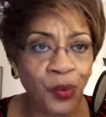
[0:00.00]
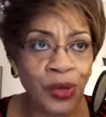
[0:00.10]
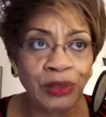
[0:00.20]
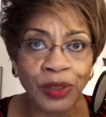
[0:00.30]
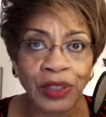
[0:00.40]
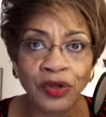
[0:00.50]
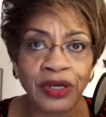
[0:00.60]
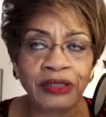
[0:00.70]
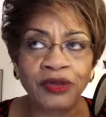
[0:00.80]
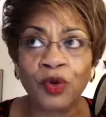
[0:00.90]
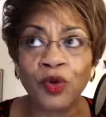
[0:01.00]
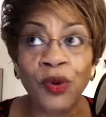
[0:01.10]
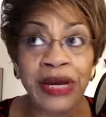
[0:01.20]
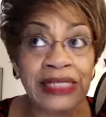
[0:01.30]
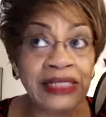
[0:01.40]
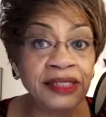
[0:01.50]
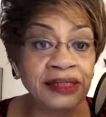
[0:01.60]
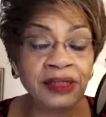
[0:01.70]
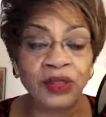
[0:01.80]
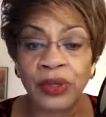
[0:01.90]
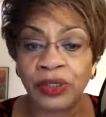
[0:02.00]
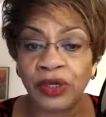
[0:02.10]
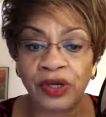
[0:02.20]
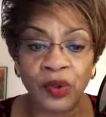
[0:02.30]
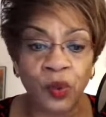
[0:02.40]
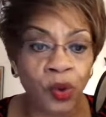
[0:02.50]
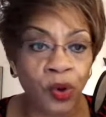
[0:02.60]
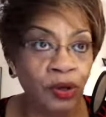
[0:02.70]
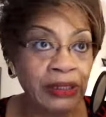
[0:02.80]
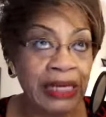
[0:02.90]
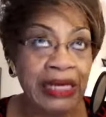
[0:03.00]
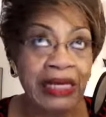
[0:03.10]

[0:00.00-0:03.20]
We, we look at the craziness that's going on in the world,